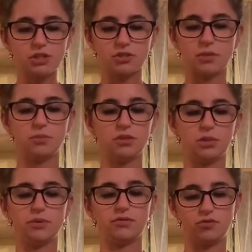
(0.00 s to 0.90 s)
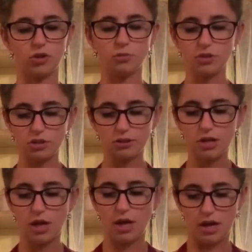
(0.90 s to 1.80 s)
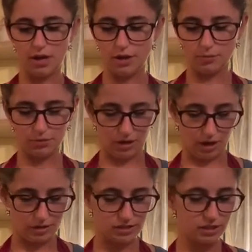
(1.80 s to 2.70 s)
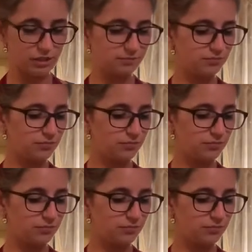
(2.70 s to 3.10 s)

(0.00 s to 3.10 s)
It'll keep them a little bit firmer. But honestly,